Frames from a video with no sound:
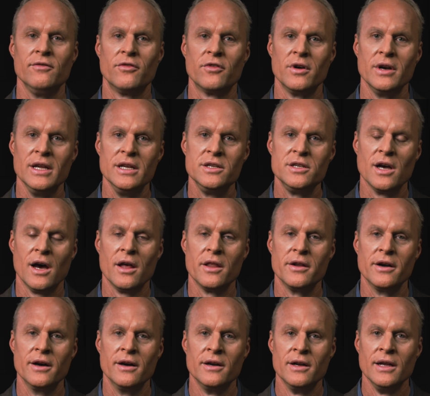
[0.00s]
for each
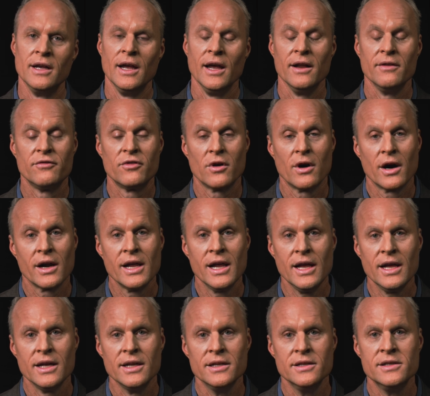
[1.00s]
other and for our
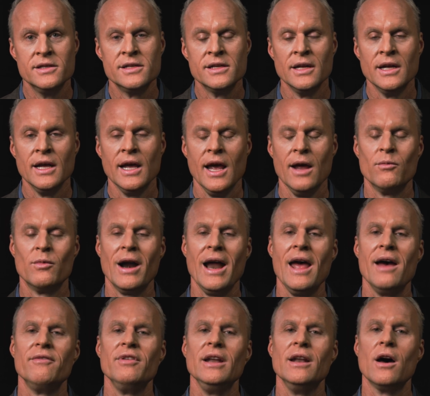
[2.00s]
kids, and we're
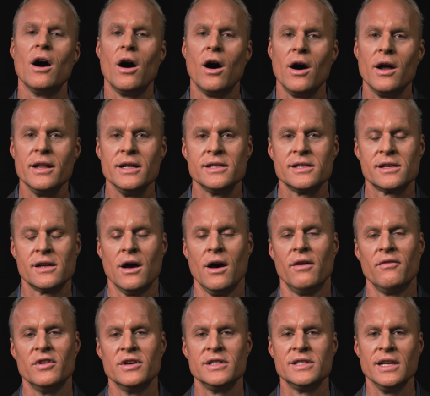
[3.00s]
having honest
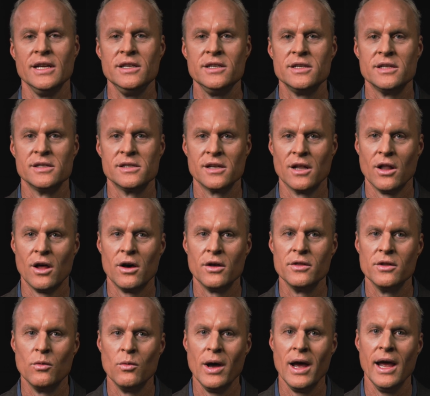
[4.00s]
conversations
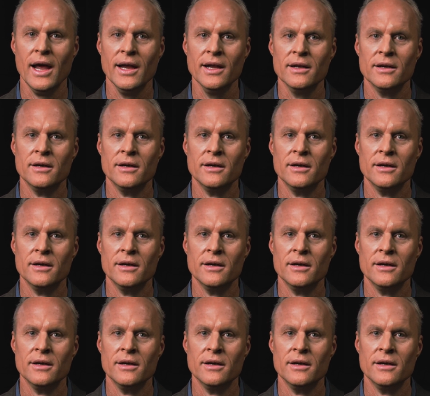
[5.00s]
along the way.